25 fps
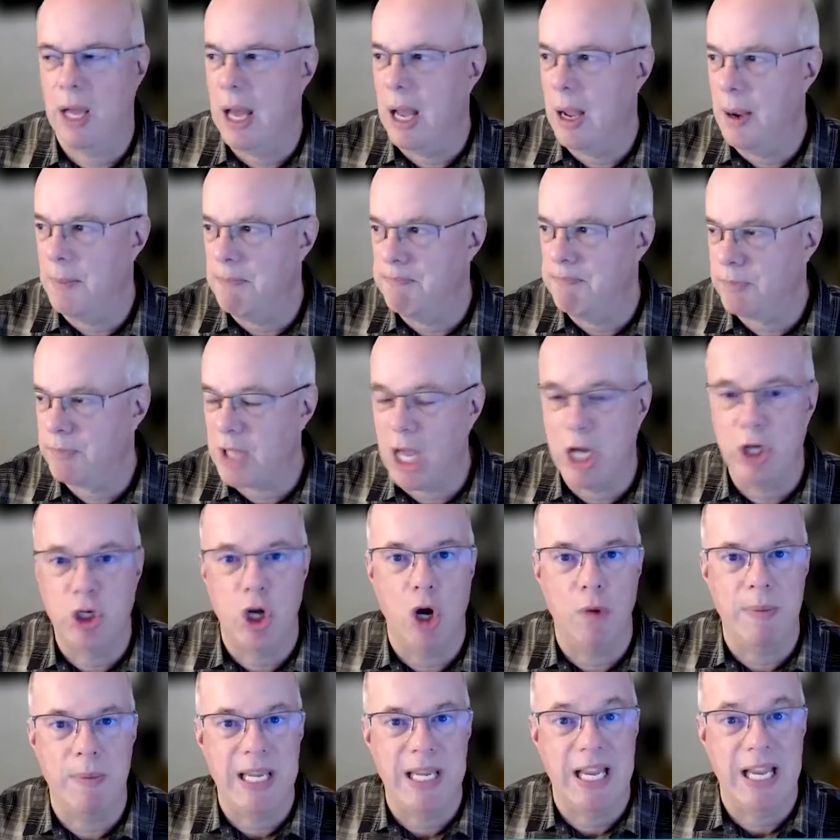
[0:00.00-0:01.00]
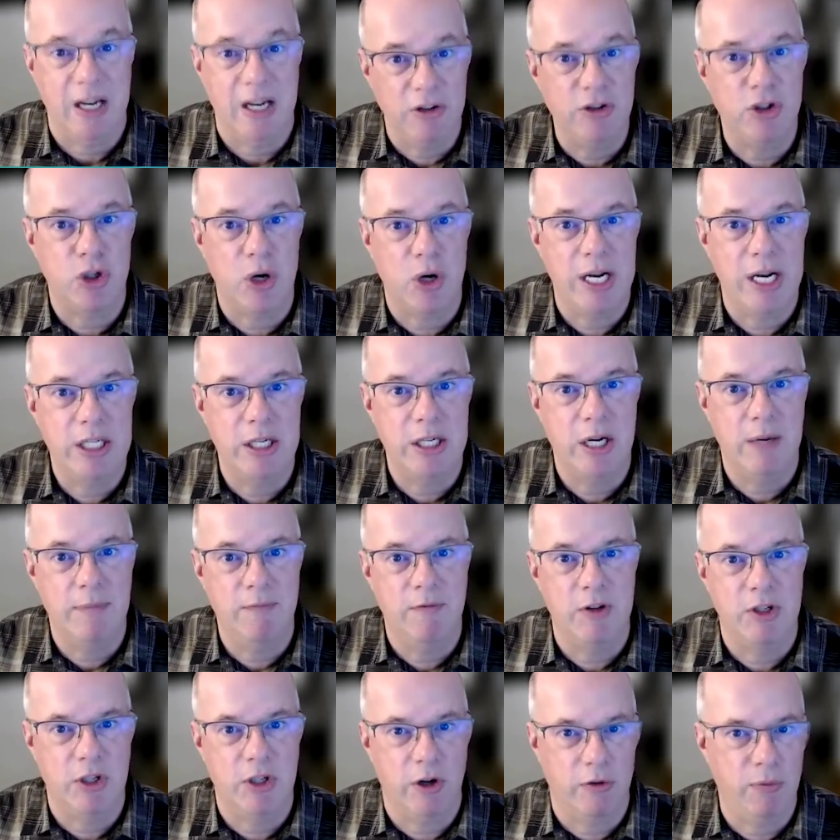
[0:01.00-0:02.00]
Adobe Illustrator,
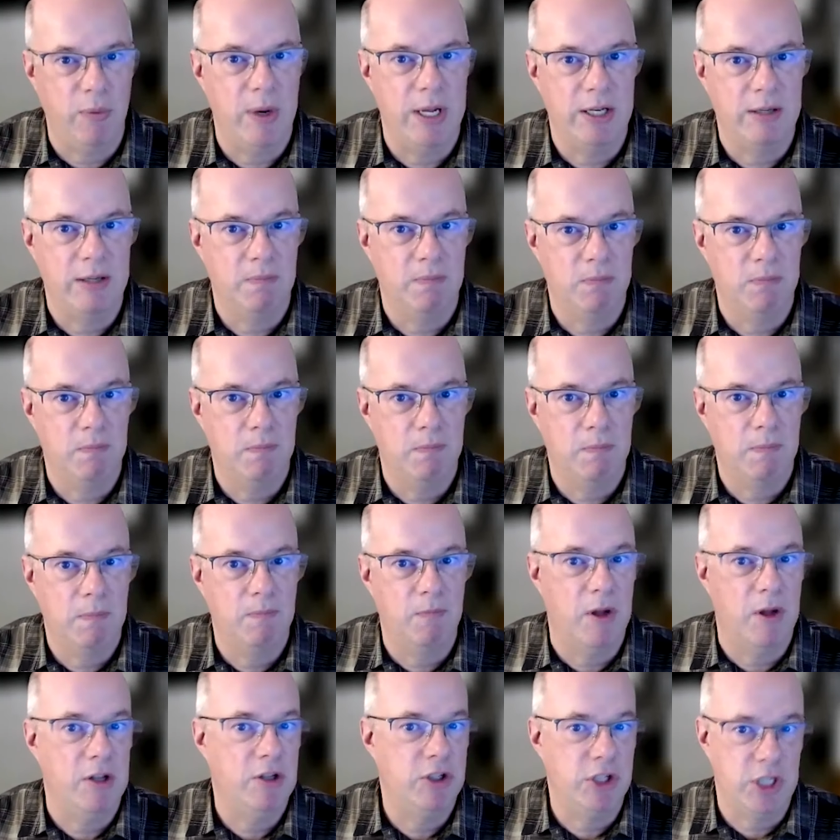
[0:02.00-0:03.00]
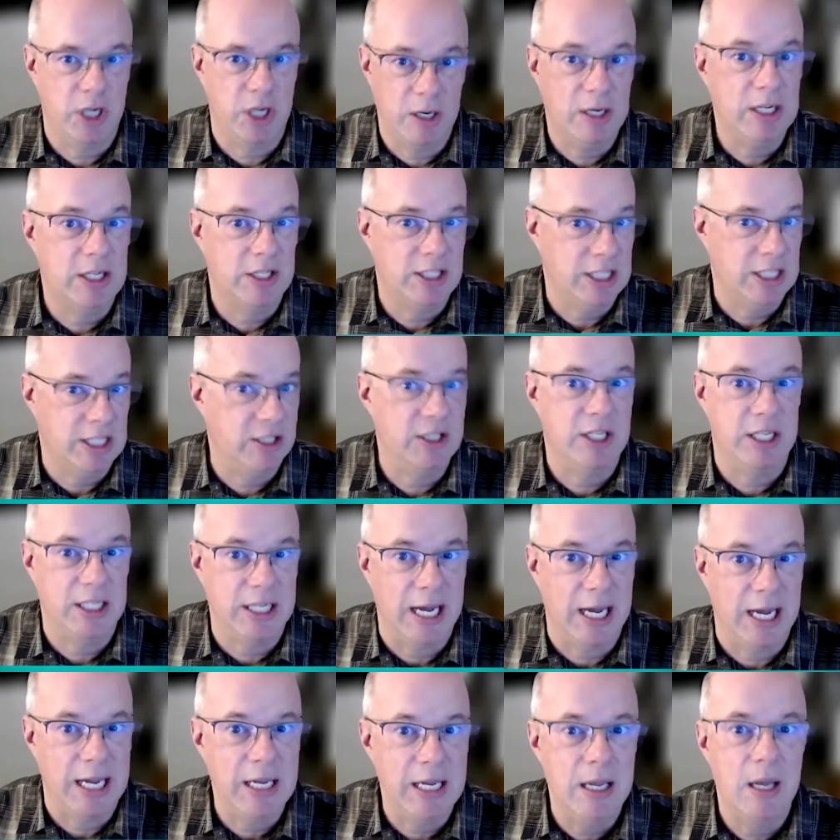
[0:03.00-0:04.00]
the software that still exists
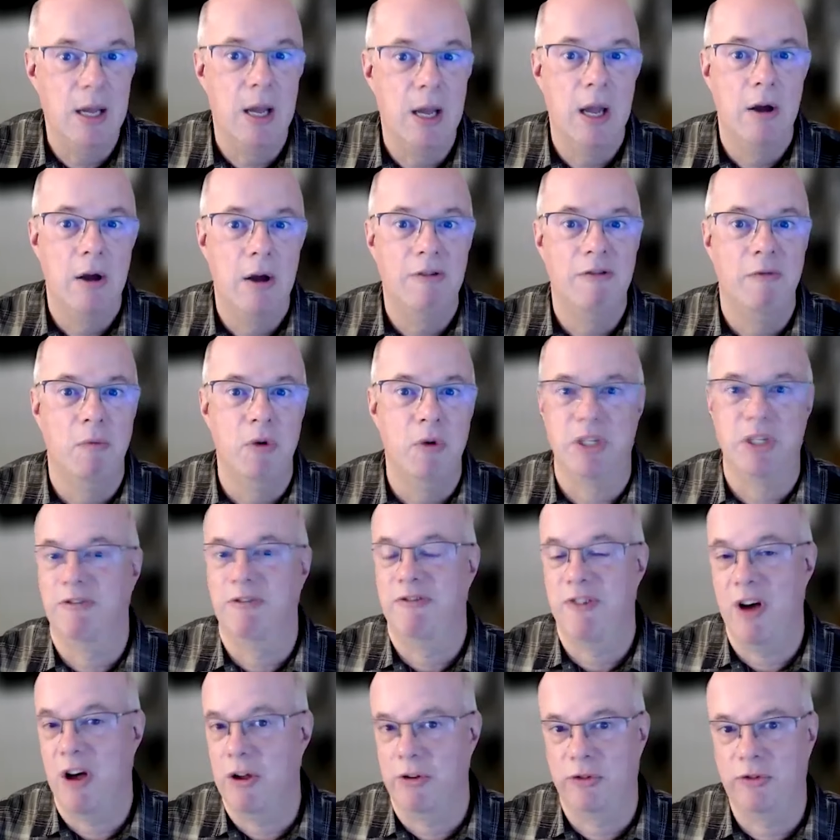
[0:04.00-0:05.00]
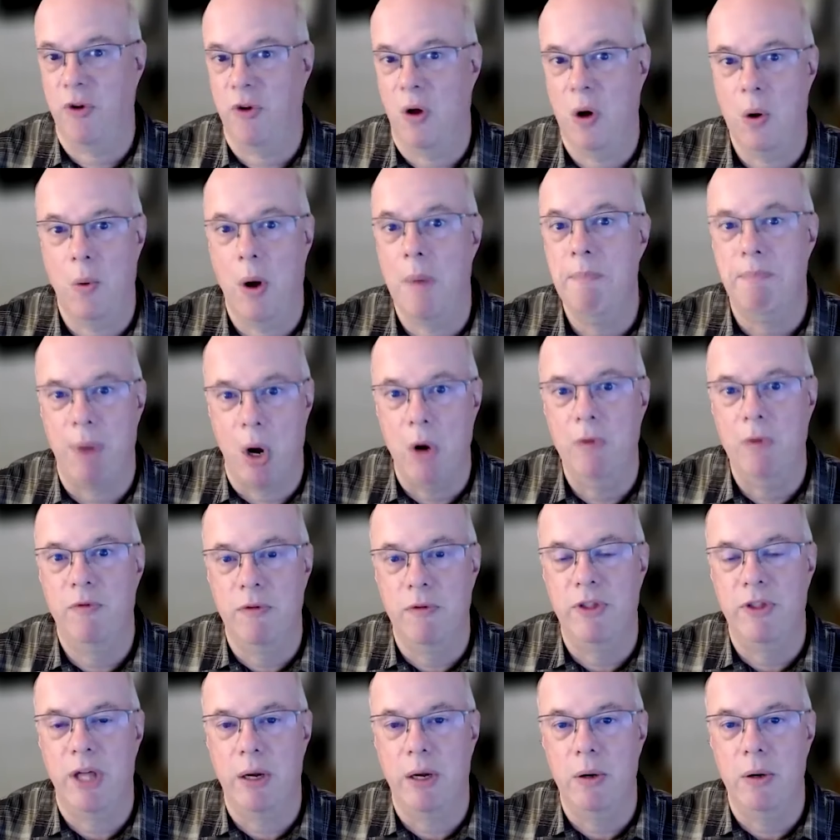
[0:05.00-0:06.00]
today, was a fast follow on both
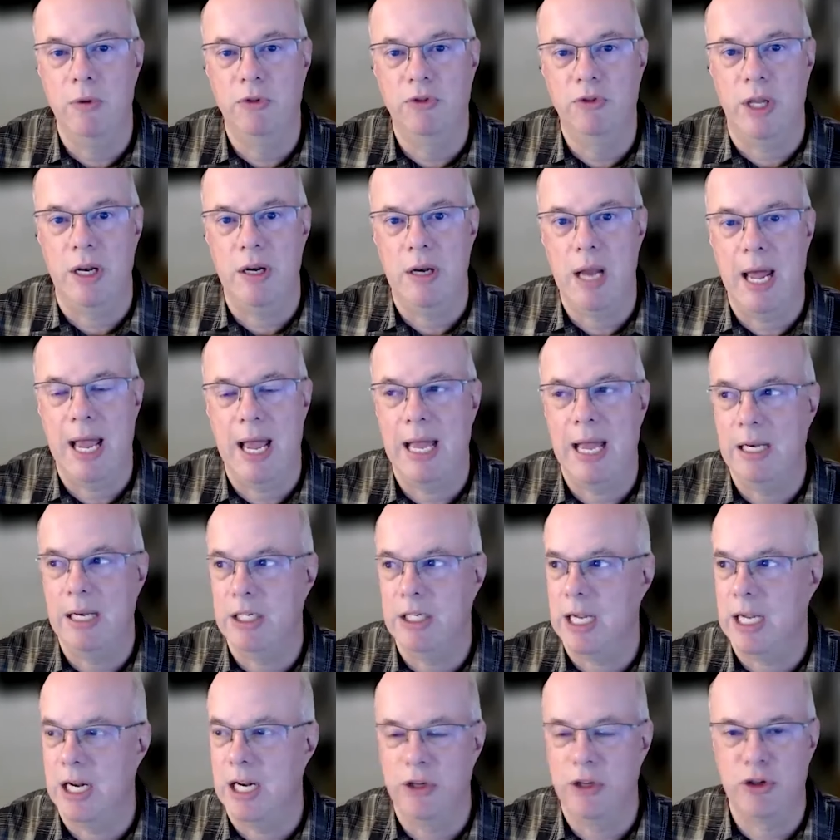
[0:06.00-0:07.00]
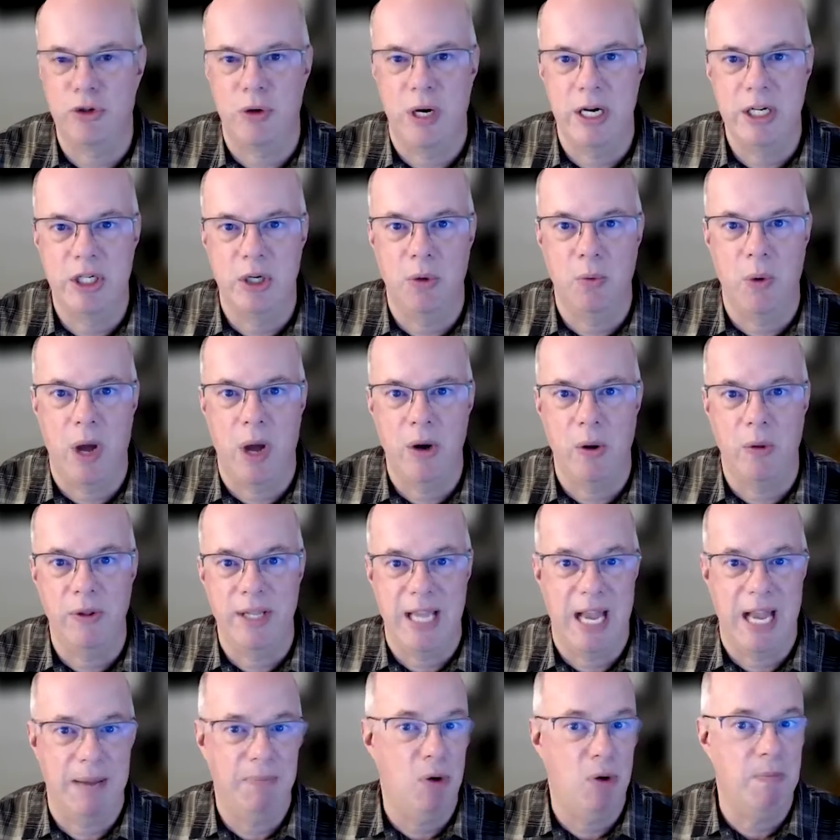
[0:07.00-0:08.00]
of those, and Illustrator run on
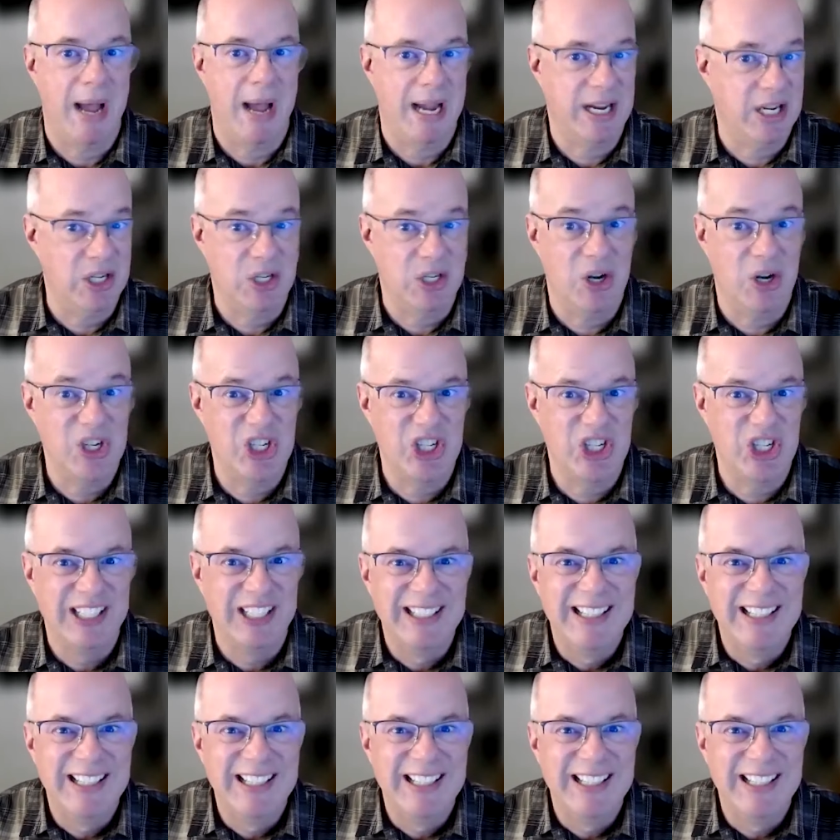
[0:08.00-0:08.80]
the Apple Macintosh.